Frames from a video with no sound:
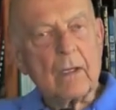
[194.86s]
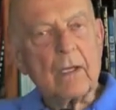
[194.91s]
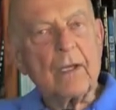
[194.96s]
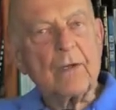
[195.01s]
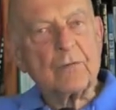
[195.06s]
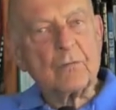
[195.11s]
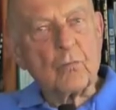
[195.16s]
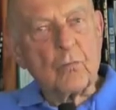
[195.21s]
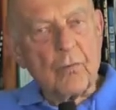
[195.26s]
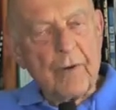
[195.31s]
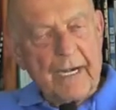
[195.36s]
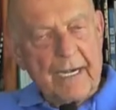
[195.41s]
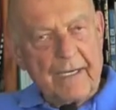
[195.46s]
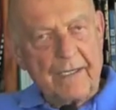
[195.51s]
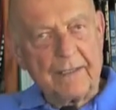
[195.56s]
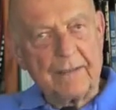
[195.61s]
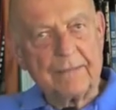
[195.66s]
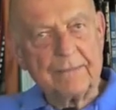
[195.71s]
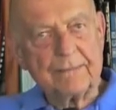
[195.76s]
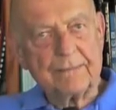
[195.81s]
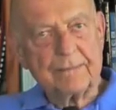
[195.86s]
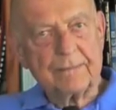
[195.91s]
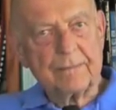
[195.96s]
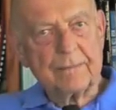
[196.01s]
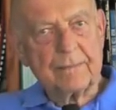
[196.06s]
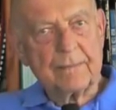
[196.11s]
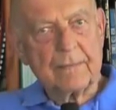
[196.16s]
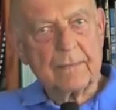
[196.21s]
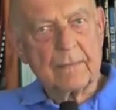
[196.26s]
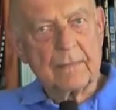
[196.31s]
It's rare.
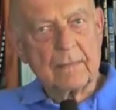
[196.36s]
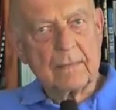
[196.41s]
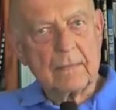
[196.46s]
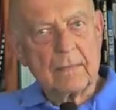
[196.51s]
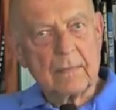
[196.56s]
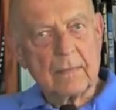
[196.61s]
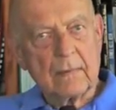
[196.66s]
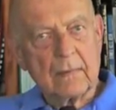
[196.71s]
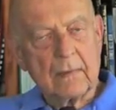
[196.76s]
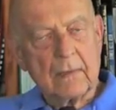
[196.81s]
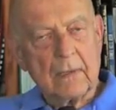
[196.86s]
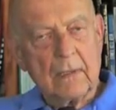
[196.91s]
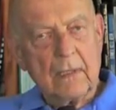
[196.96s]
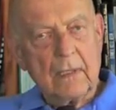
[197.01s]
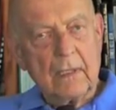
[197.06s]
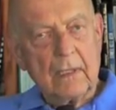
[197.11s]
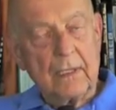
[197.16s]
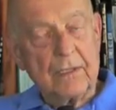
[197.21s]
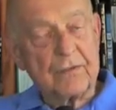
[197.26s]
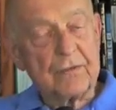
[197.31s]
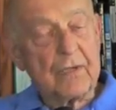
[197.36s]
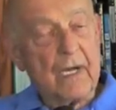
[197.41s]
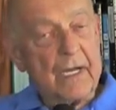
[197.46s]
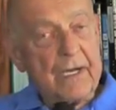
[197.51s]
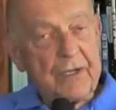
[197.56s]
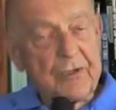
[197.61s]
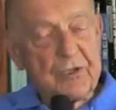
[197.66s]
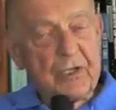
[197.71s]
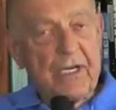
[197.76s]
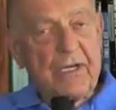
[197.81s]
You're
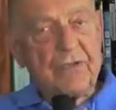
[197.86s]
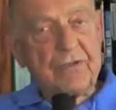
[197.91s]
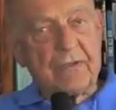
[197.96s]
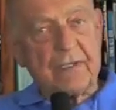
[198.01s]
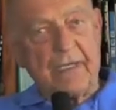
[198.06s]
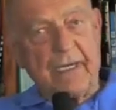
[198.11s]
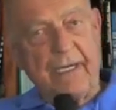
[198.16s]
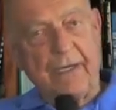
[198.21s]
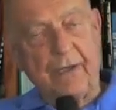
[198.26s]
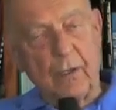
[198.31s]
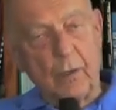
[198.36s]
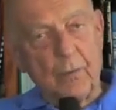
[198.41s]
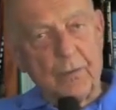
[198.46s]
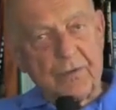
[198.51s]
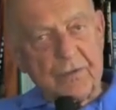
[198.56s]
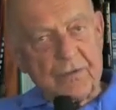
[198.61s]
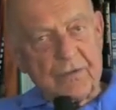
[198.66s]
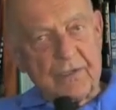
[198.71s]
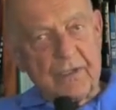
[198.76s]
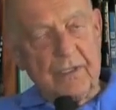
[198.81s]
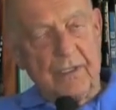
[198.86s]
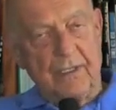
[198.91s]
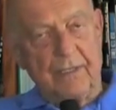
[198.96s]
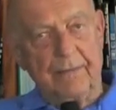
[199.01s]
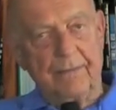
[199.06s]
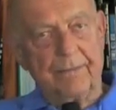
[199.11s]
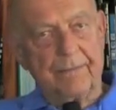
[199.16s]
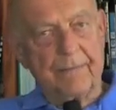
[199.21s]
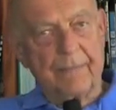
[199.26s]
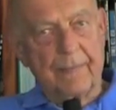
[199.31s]
starting to change today, though, which is good.